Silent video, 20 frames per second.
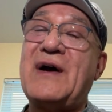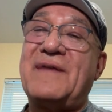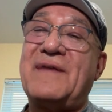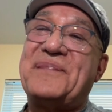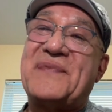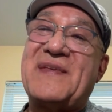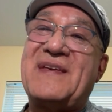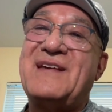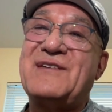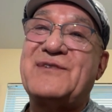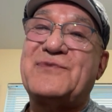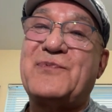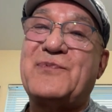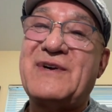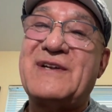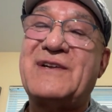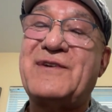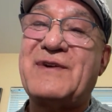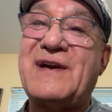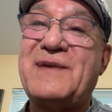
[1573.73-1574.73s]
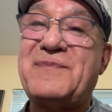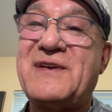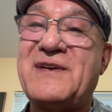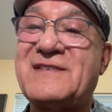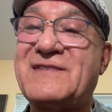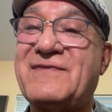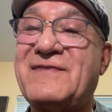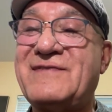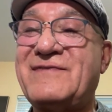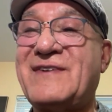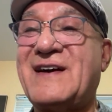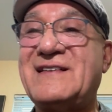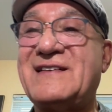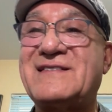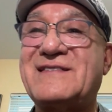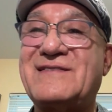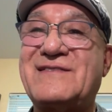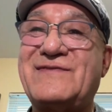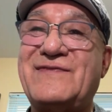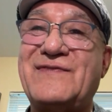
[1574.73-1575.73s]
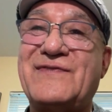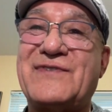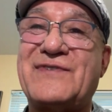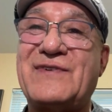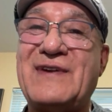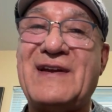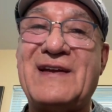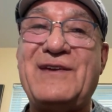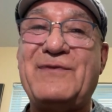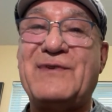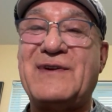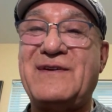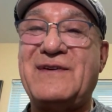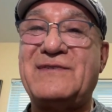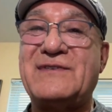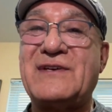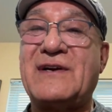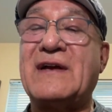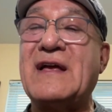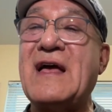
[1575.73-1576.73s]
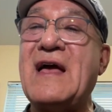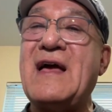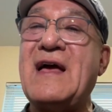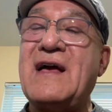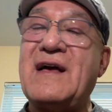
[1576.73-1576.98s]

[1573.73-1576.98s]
but here's one great piece of advice for anyone who's young.